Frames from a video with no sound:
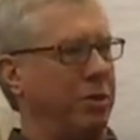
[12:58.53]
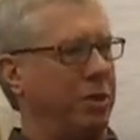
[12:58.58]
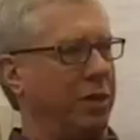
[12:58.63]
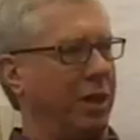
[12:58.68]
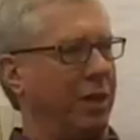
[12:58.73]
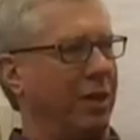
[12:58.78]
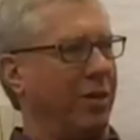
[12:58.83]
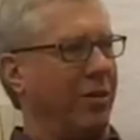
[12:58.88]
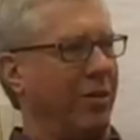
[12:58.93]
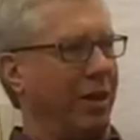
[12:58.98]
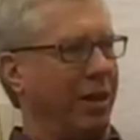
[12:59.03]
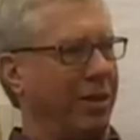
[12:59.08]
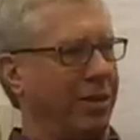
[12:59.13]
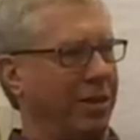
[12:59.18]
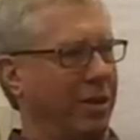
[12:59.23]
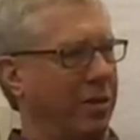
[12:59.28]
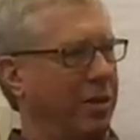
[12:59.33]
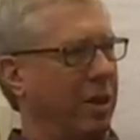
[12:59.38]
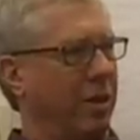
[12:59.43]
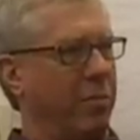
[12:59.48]
machine learning.
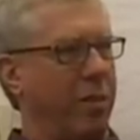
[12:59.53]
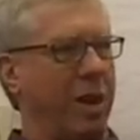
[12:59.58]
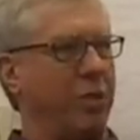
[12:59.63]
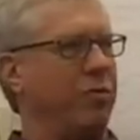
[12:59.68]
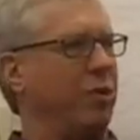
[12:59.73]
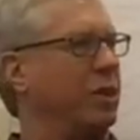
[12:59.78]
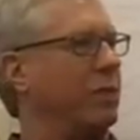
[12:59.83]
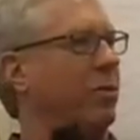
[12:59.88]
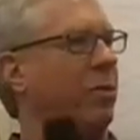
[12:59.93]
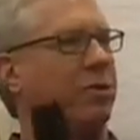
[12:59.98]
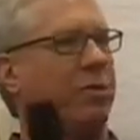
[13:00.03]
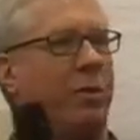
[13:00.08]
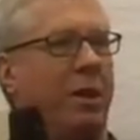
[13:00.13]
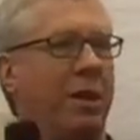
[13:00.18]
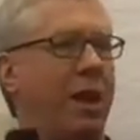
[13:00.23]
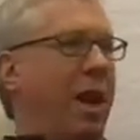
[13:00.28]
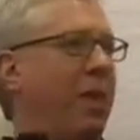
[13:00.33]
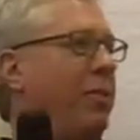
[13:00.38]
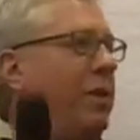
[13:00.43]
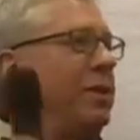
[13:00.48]
So, you know, matrix multiply,
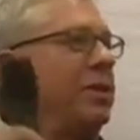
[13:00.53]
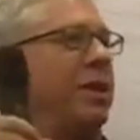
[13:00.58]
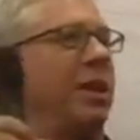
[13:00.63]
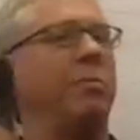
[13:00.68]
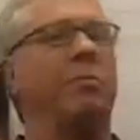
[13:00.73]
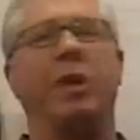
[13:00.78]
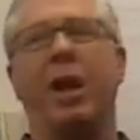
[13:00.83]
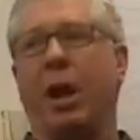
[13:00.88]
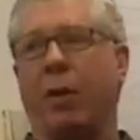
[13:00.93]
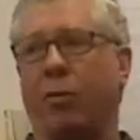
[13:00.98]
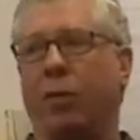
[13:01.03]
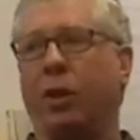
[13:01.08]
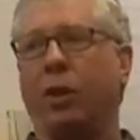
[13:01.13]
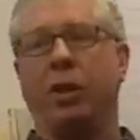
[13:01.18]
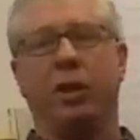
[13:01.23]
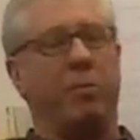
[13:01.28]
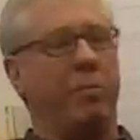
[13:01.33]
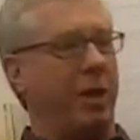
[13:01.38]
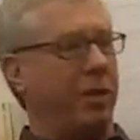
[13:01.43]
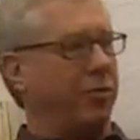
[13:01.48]
a lot of things come down
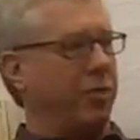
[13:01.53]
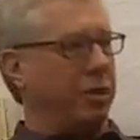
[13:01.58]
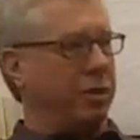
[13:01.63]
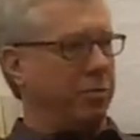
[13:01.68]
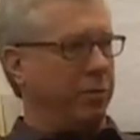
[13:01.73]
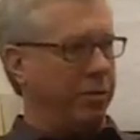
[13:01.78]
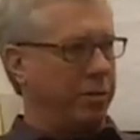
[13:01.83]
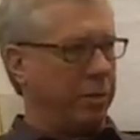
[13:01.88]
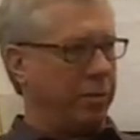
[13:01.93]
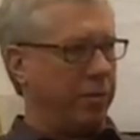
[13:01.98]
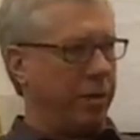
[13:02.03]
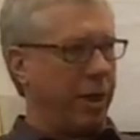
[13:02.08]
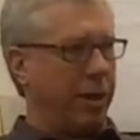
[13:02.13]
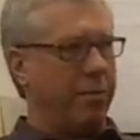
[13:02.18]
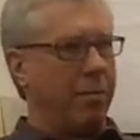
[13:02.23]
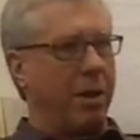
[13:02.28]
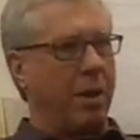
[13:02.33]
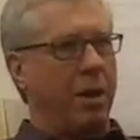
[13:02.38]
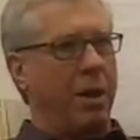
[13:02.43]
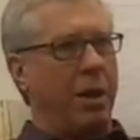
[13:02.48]
really to matrix multiply.
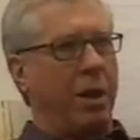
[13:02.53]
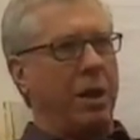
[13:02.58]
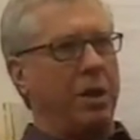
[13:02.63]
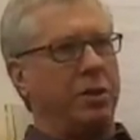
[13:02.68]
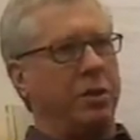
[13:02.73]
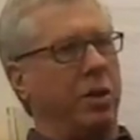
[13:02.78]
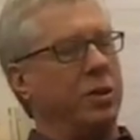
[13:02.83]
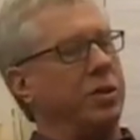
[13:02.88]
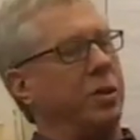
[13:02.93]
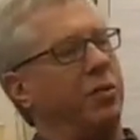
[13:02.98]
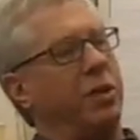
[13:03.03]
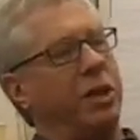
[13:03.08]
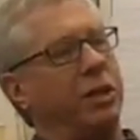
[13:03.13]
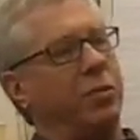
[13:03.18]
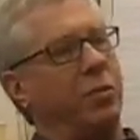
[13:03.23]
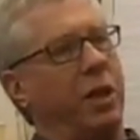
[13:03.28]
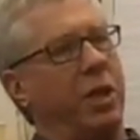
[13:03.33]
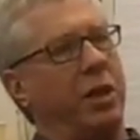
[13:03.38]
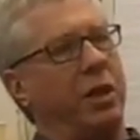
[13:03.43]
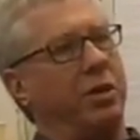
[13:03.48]
Mm-hmm. So those are
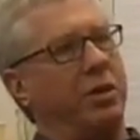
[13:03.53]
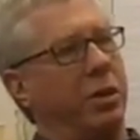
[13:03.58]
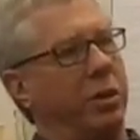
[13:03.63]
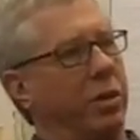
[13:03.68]
things we can